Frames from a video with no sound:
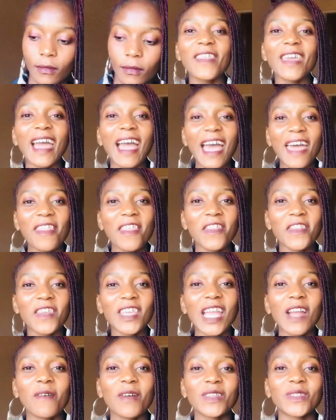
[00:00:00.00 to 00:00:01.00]
Other
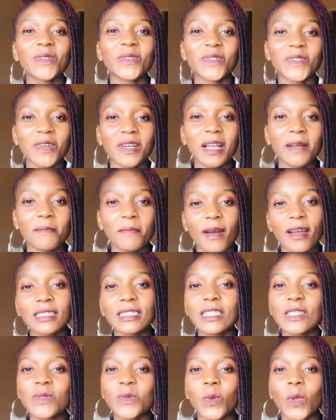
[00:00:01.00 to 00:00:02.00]
thing I want to talk
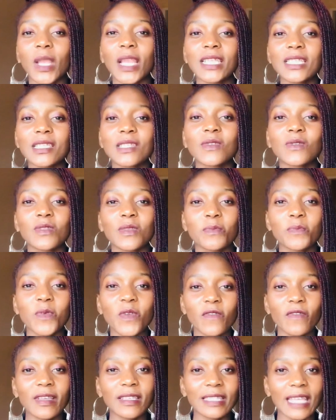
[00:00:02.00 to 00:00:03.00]
about is related to the
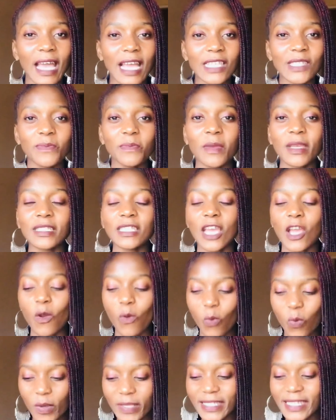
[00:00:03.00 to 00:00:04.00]
previous aspect,
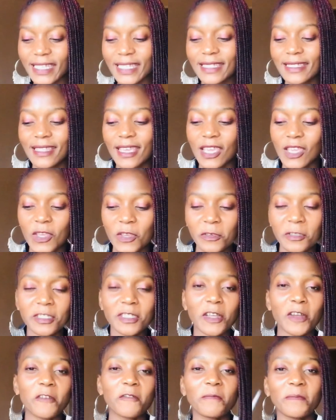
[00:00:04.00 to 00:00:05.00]
which is the
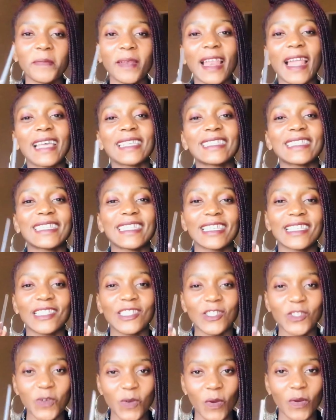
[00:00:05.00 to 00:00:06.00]
use of plastic
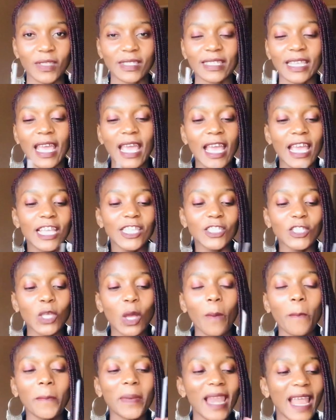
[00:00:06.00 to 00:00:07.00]
straws.
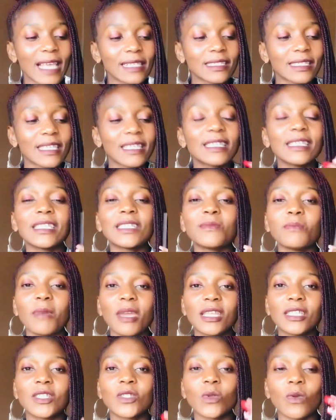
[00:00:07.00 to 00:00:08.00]
So plastic is
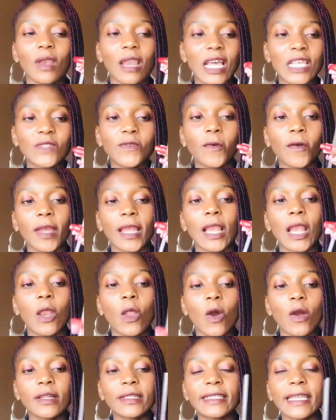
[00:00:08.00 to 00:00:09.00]
meant to last for a
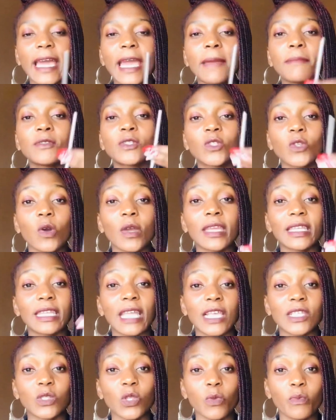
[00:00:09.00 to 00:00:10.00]
long time, so it
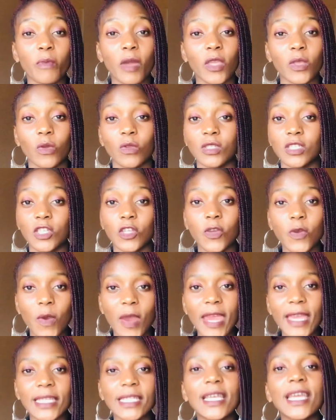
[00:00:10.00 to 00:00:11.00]
does not
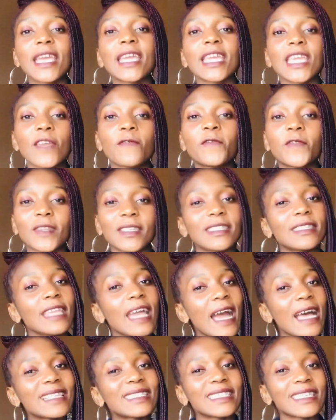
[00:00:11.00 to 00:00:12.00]
biodegrade. If it
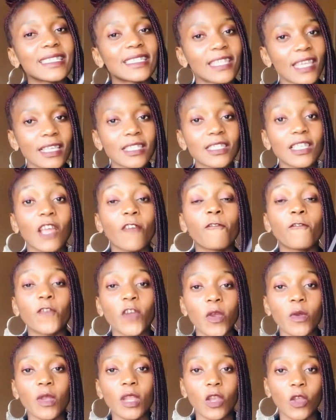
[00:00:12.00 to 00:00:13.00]
does, it takes a
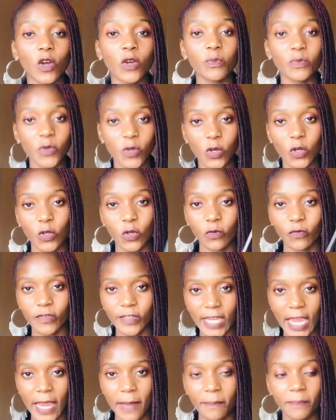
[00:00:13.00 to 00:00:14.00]
very long period of
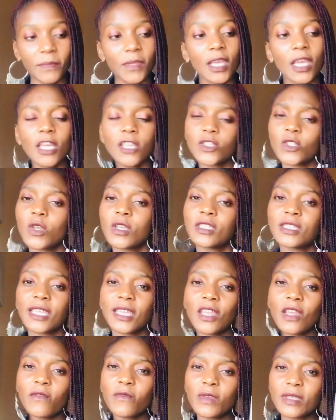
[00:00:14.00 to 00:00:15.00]
time. So
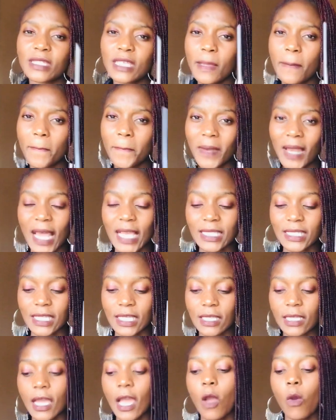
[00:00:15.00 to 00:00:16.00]
instead of using
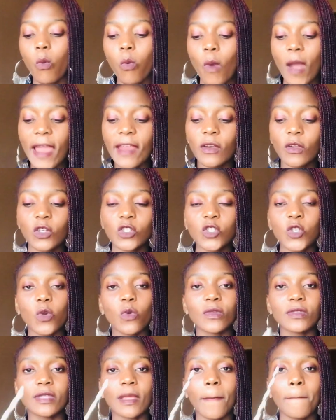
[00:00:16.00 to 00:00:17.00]
plastic, why not
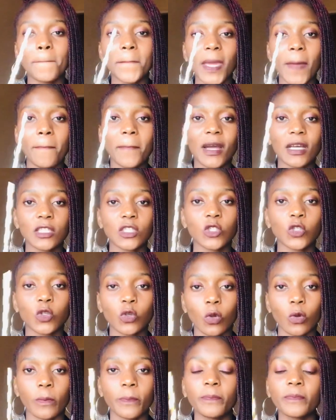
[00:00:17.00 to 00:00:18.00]
use the paper
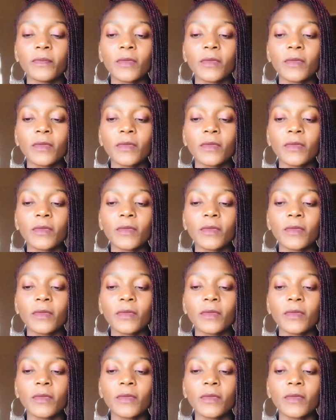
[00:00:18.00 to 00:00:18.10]
straw?